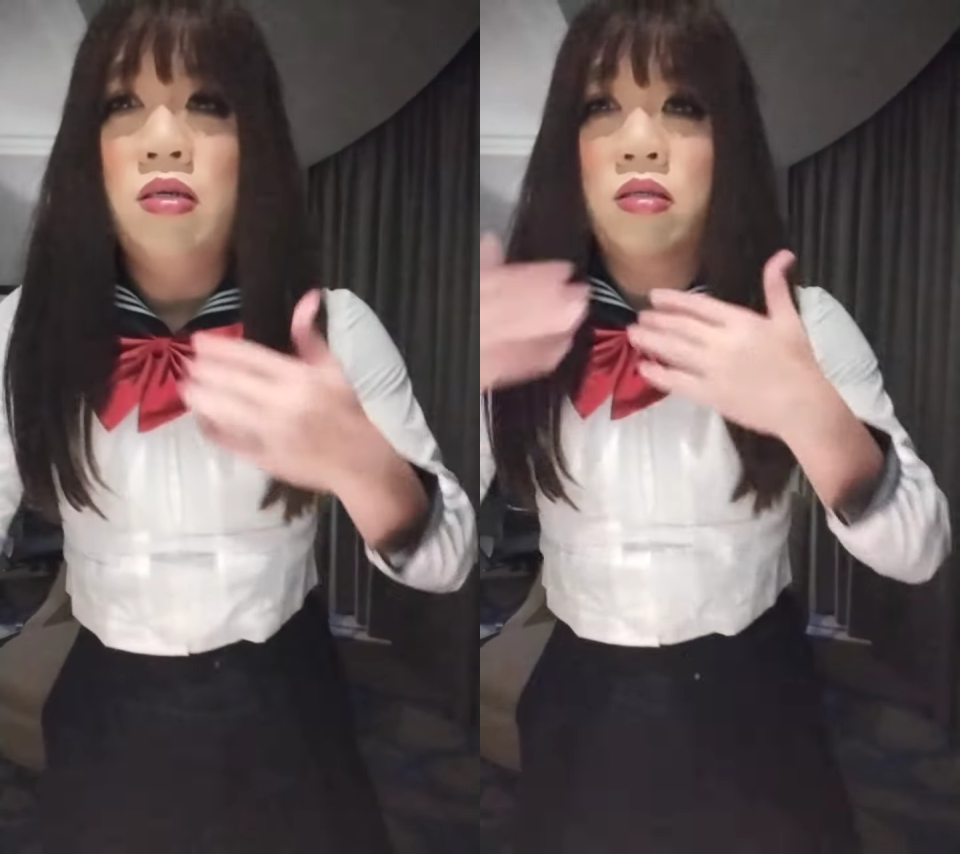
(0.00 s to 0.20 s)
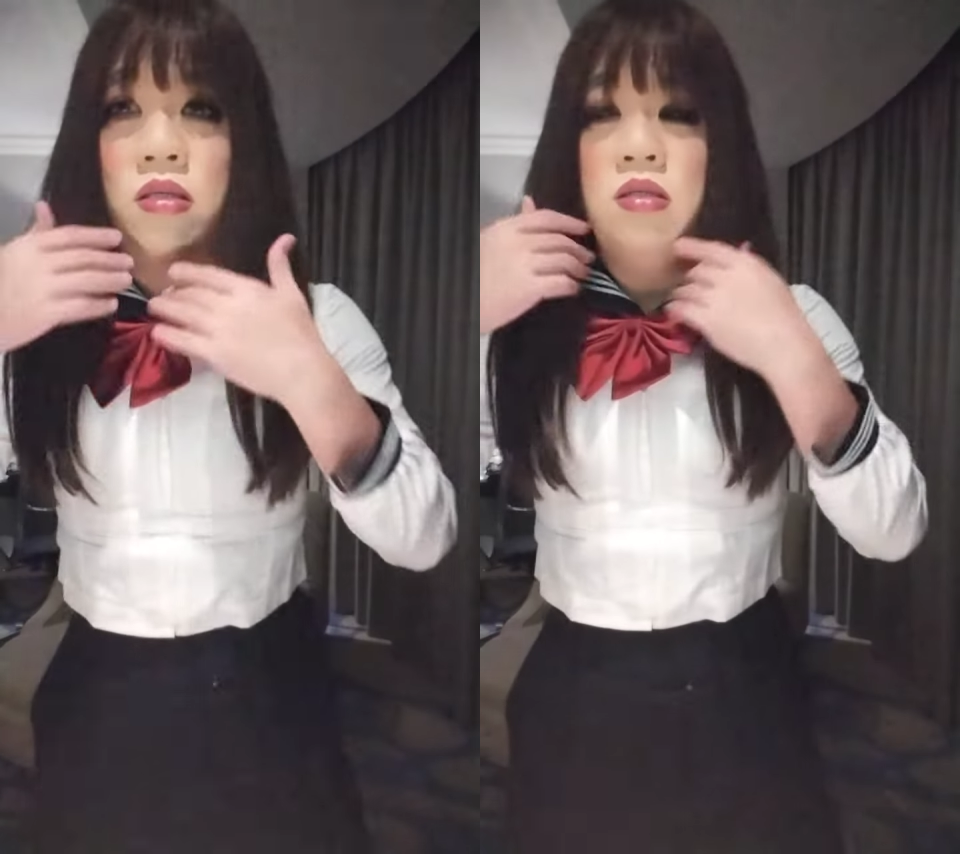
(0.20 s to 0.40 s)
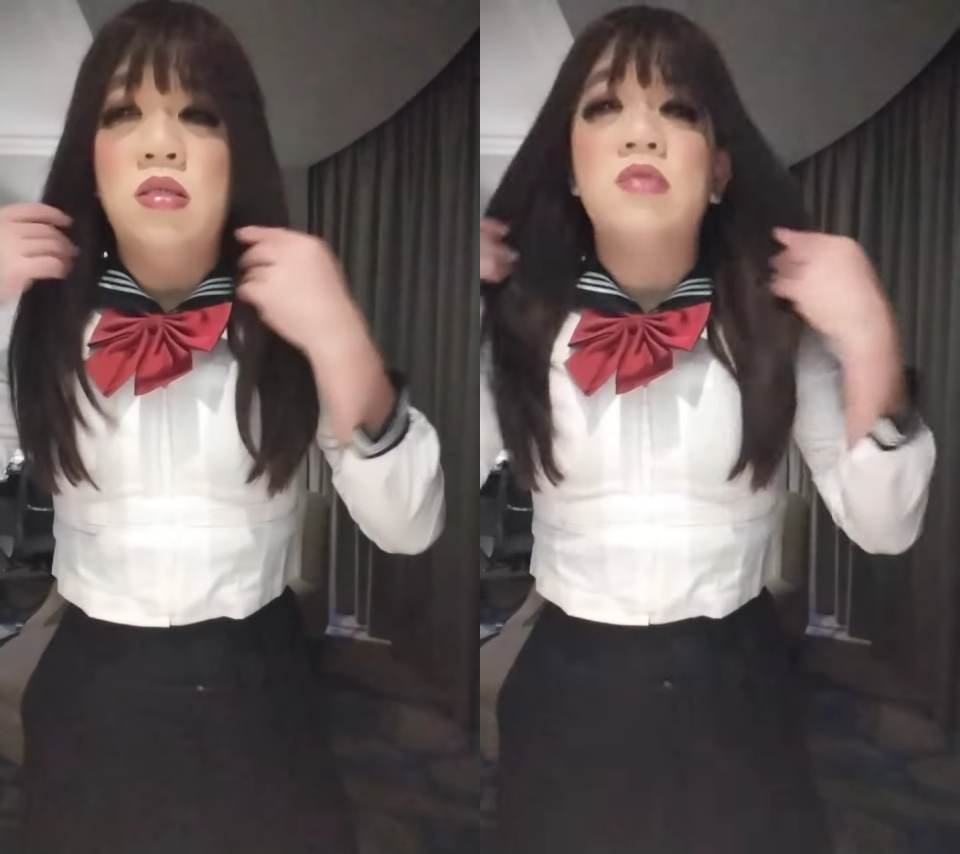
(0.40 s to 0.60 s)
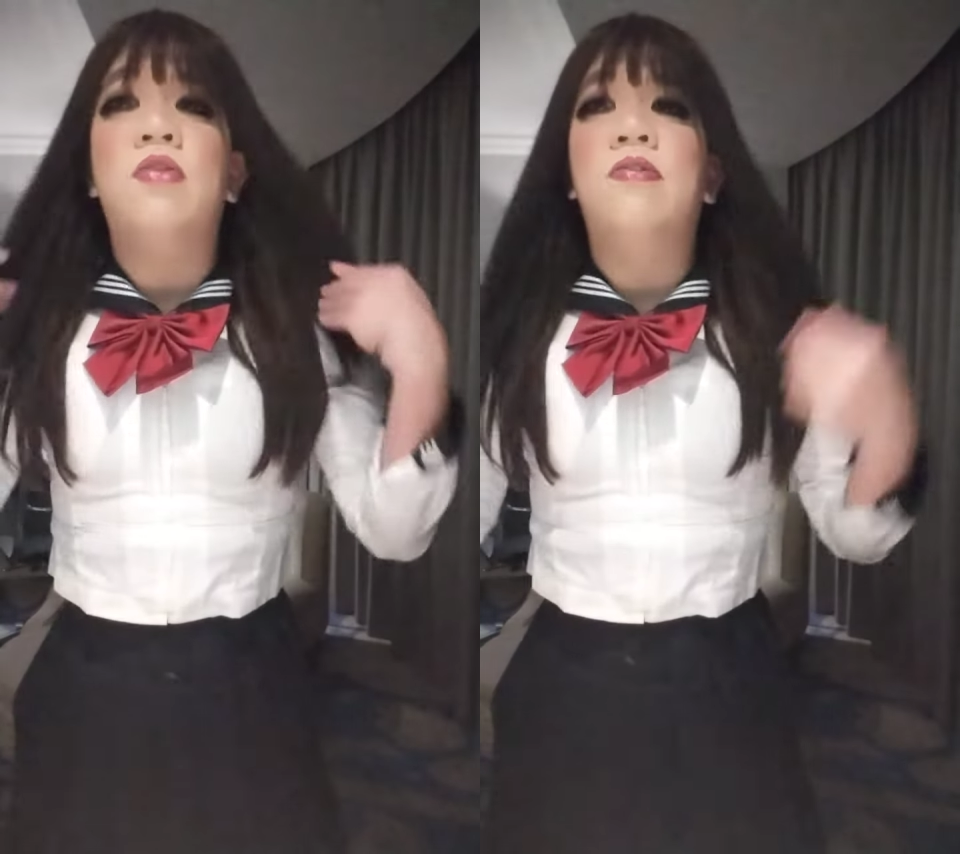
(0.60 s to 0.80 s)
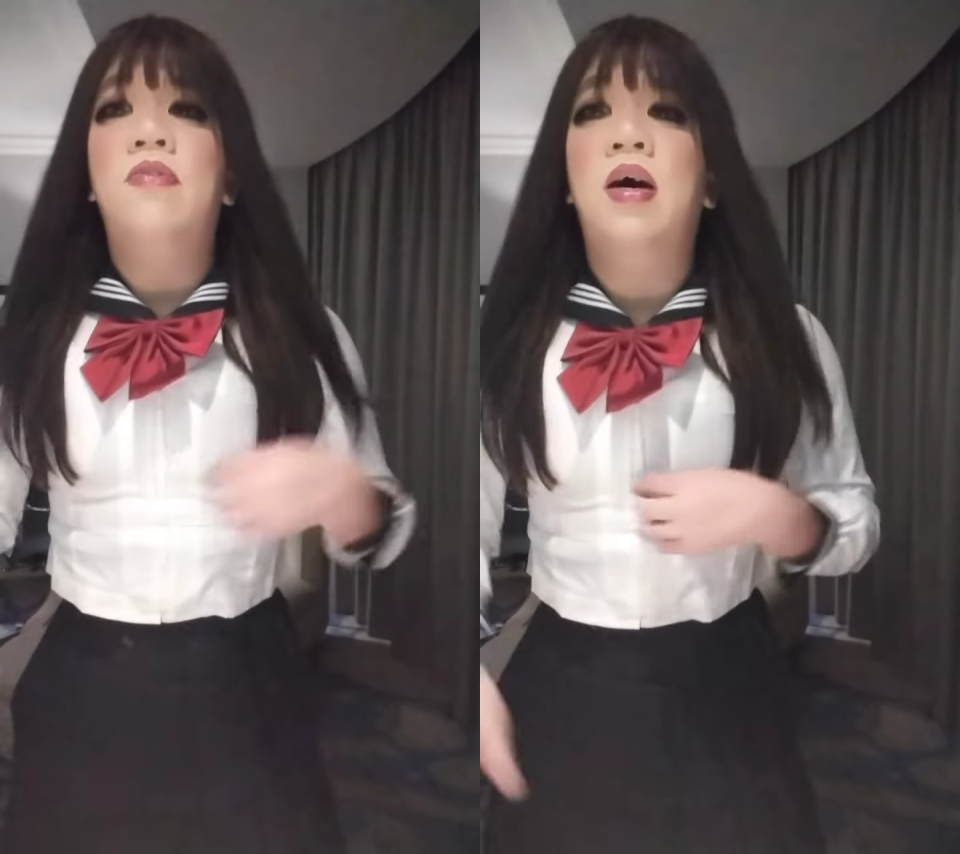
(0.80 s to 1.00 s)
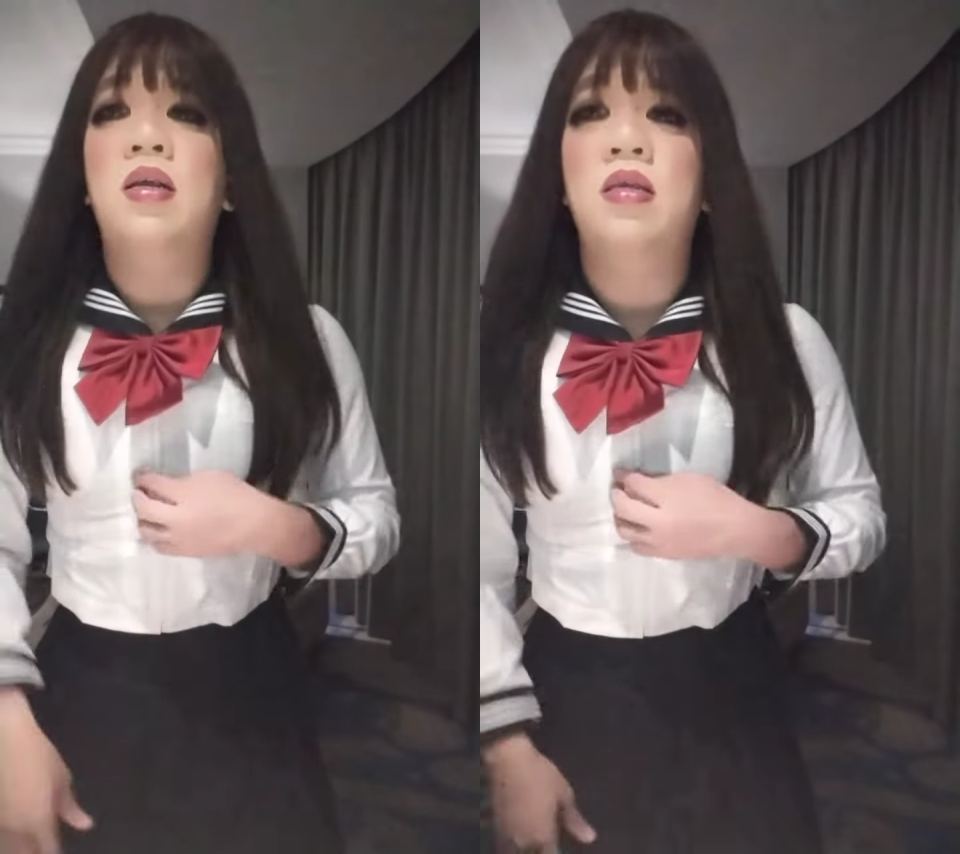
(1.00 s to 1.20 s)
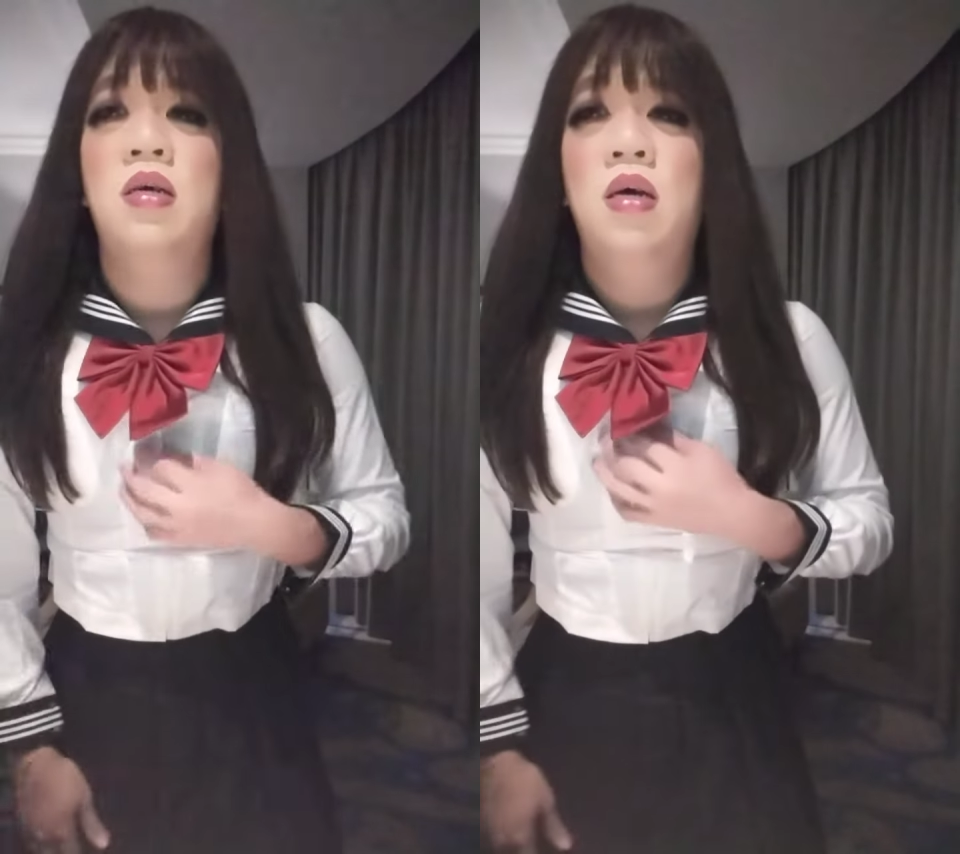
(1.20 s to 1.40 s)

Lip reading: just for fun,